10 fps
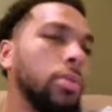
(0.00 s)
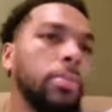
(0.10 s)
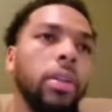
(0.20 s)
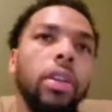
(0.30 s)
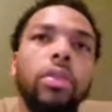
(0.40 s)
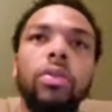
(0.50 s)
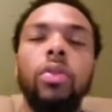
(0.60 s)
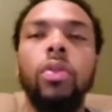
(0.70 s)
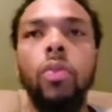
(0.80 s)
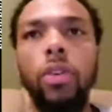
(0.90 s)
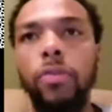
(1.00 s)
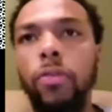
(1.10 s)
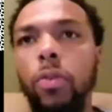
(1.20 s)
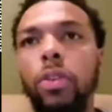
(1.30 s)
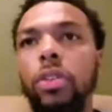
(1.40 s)
you know, we plan on doing
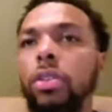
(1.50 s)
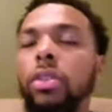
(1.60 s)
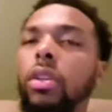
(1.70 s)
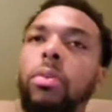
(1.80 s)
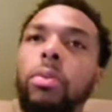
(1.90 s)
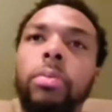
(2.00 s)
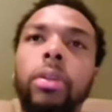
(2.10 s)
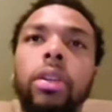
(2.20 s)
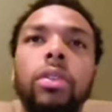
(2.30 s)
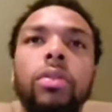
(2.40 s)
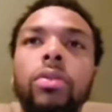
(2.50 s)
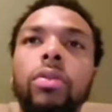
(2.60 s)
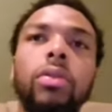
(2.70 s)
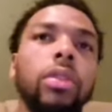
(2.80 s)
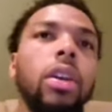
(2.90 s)
workforce. Uh, we plan on
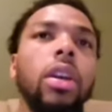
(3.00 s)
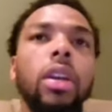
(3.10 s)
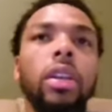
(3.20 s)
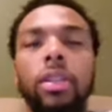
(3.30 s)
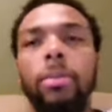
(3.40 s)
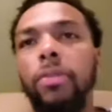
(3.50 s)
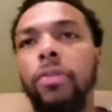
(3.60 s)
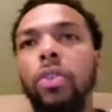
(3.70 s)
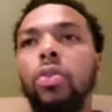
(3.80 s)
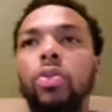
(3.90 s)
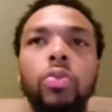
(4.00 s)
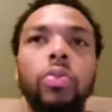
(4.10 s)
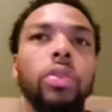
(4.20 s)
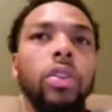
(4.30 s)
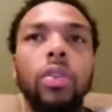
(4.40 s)
doing something for those
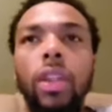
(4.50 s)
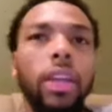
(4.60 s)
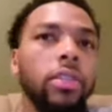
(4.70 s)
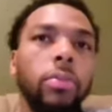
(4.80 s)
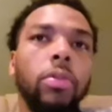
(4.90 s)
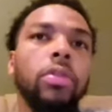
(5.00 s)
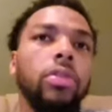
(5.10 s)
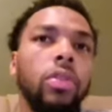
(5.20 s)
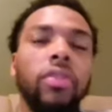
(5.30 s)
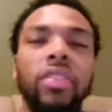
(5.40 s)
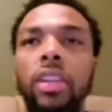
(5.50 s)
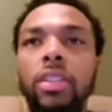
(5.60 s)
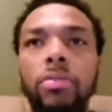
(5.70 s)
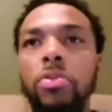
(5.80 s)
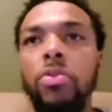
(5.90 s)
who really don't like sports, you know, if they're
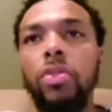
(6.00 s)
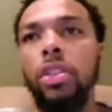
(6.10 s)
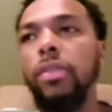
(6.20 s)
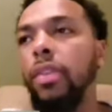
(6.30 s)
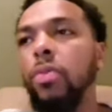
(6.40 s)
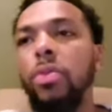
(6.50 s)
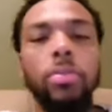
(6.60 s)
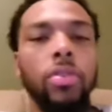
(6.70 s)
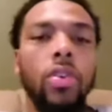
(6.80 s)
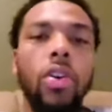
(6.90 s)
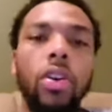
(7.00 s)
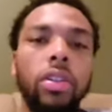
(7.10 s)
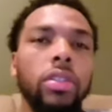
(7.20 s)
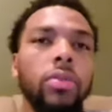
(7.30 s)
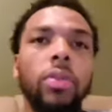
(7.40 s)
into music, if they want to be an
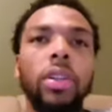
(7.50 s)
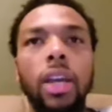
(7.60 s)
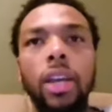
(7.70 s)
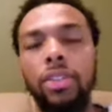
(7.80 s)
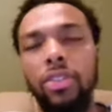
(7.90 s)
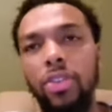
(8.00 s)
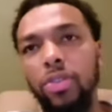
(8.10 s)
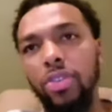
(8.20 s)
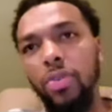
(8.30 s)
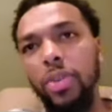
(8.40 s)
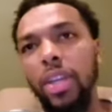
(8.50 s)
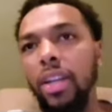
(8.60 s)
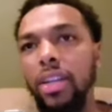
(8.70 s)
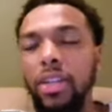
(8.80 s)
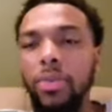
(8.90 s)
artist or whatnot, you know. So we
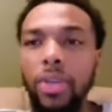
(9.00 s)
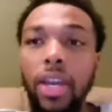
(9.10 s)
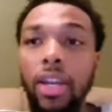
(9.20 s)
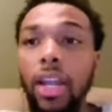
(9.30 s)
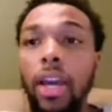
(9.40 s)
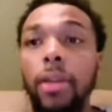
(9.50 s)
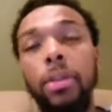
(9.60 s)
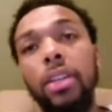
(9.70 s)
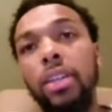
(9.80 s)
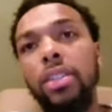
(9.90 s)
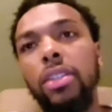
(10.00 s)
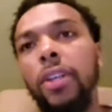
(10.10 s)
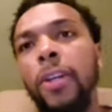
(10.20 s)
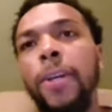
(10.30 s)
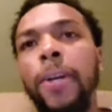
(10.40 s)
got a, we got a lot of
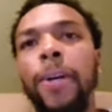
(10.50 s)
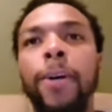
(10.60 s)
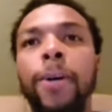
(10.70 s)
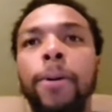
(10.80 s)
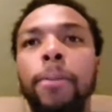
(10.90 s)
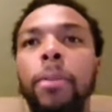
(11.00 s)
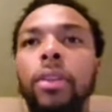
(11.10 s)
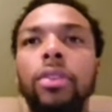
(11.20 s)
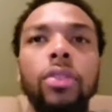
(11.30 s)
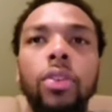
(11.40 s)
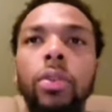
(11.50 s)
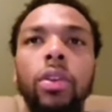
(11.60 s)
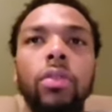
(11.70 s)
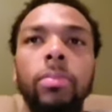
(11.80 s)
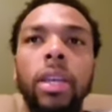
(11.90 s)
plans. Um, and, you know,
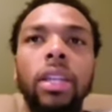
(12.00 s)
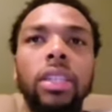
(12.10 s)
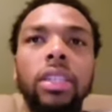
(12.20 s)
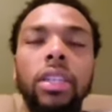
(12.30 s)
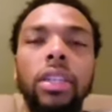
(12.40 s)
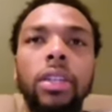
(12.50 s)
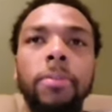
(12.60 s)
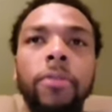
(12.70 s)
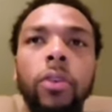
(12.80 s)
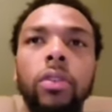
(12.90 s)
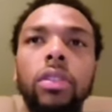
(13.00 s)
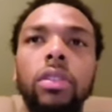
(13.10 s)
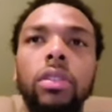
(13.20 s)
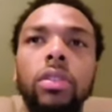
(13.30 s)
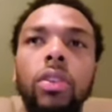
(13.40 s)
we're going to mainly um,
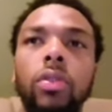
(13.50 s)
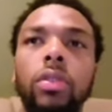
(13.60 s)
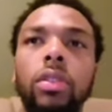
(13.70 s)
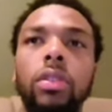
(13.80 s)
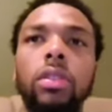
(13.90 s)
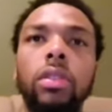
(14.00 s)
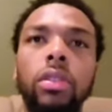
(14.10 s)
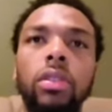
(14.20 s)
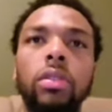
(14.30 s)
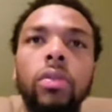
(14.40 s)
focus, you know, on the